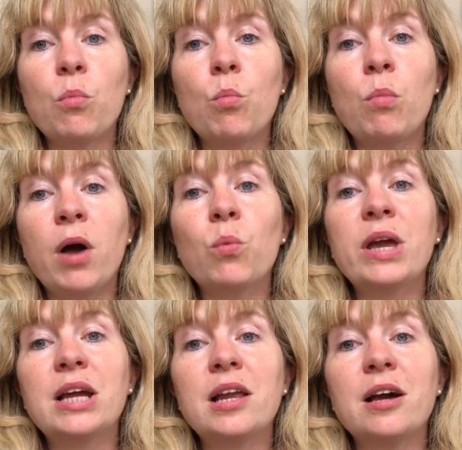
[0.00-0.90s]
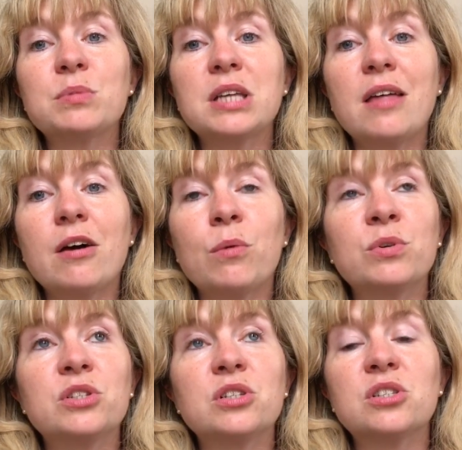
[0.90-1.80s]
my weekly update that I
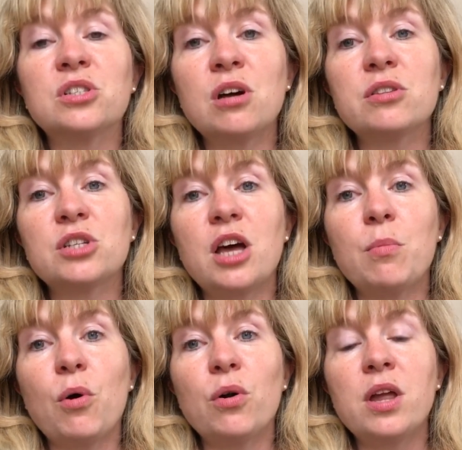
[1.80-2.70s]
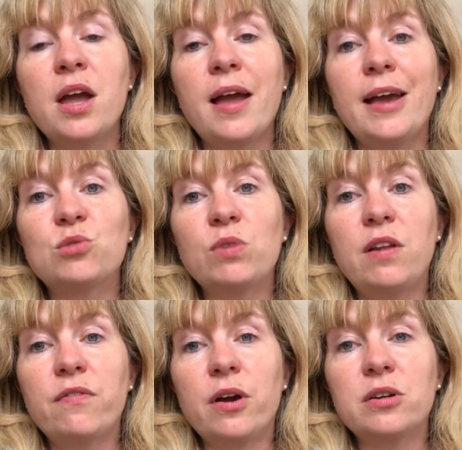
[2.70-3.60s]
wanted to start the term on is really
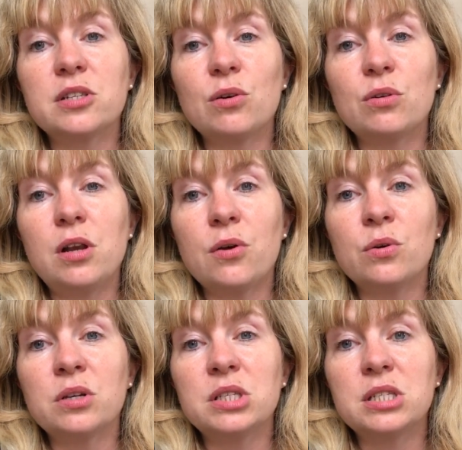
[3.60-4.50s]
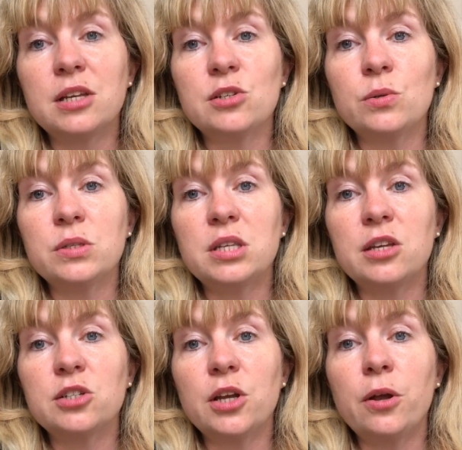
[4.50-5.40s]
focusing on a local constituency
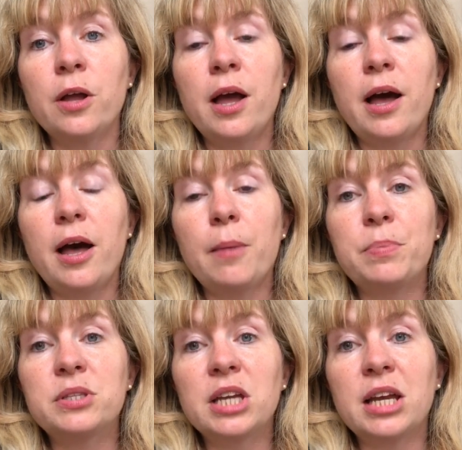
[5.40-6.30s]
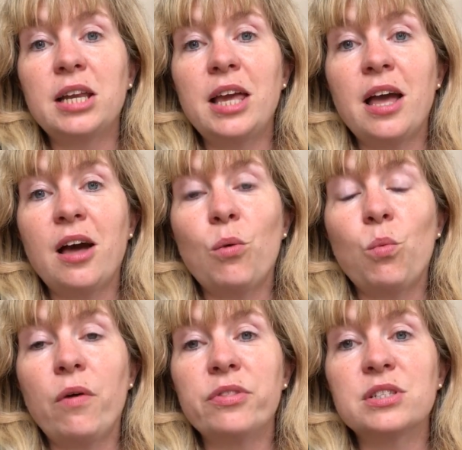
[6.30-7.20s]
issue, particularly
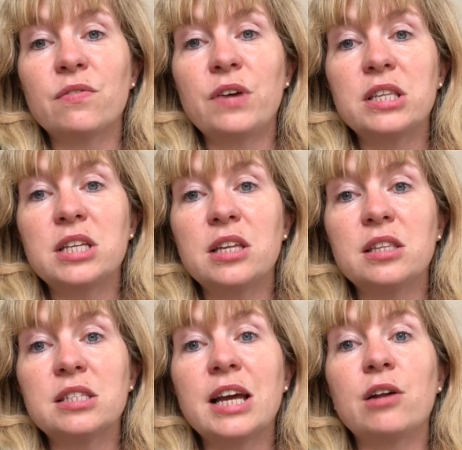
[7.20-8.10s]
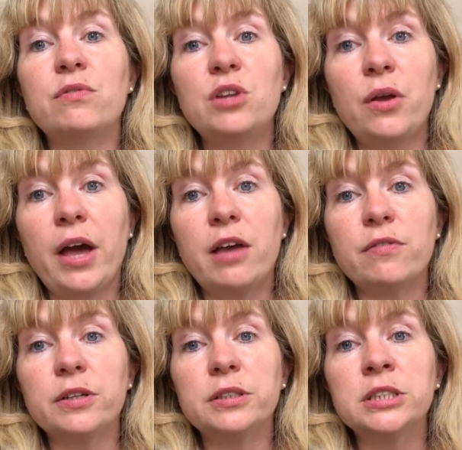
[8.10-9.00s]
one that's affecting the town of
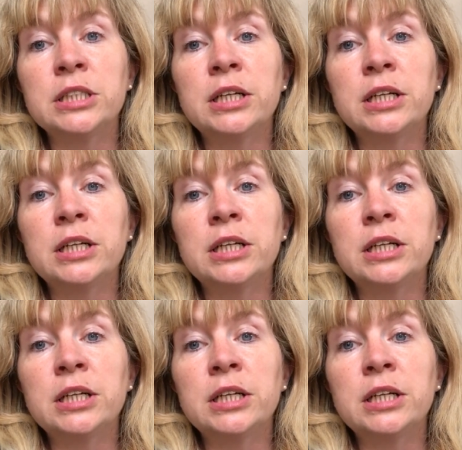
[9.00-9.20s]
Newhaven.